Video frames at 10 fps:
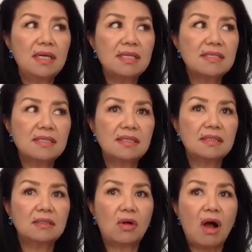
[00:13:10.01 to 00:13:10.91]
it's
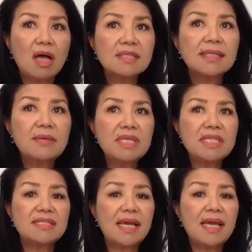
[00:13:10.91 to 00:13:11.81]
a costly
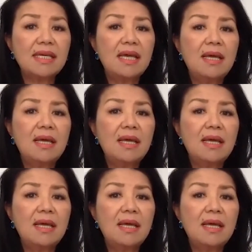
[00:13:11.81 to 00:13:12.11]
mistake,